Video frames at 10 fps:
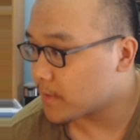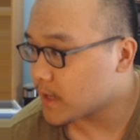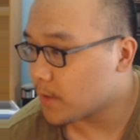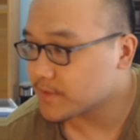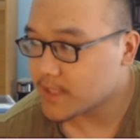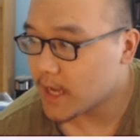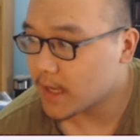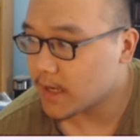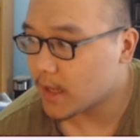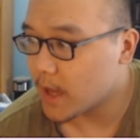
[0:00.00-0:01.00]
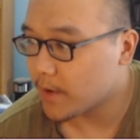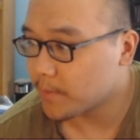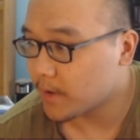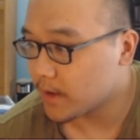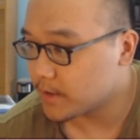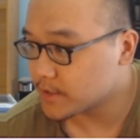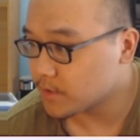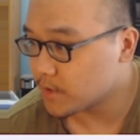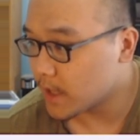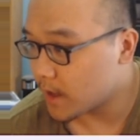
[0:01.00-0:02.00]
care was taken, allowing players
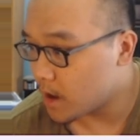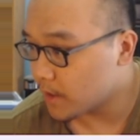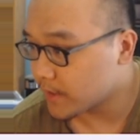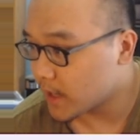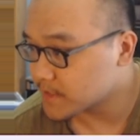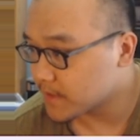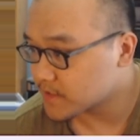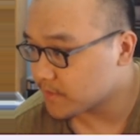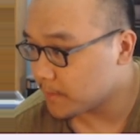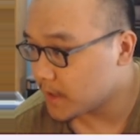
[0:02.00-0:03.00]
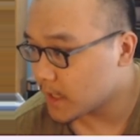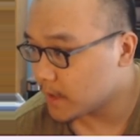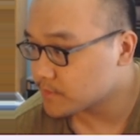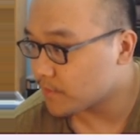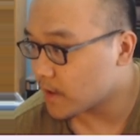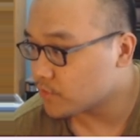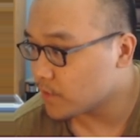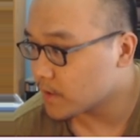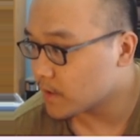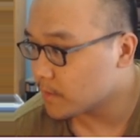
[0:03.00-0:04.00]
to get all the cosmetics from the minigames without
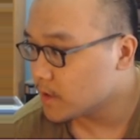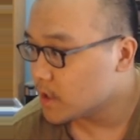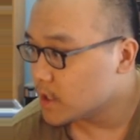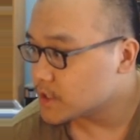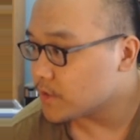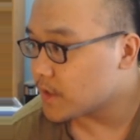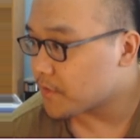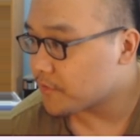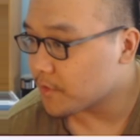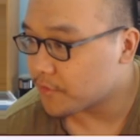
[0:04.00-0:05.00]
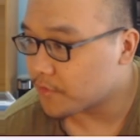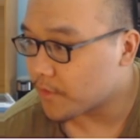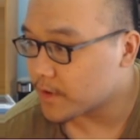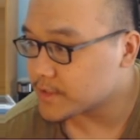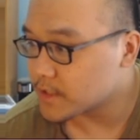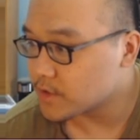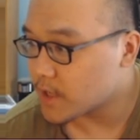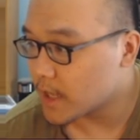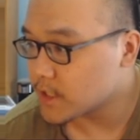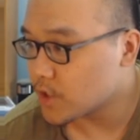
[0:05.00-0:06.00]
doing them, so you never feel forced into
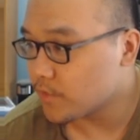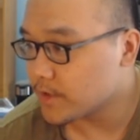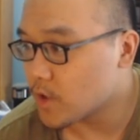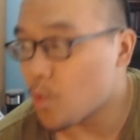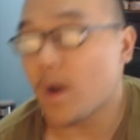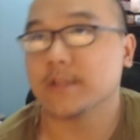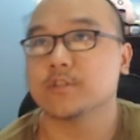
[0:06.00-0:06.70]
content you really don't want to